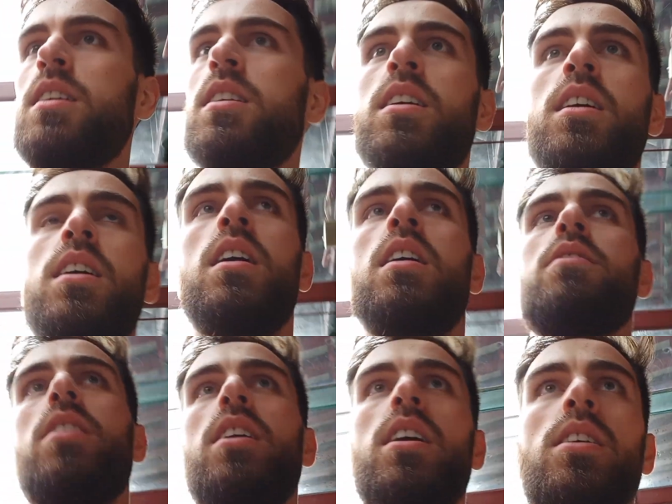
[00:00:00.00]
I
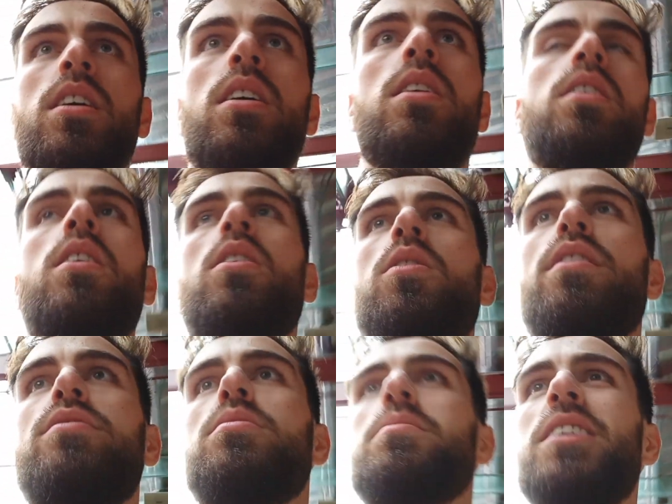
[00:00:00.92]
feel like we have
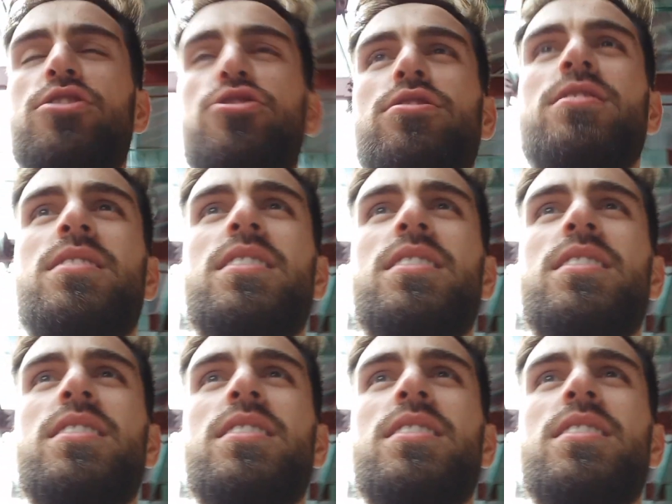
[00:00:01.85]
some interesting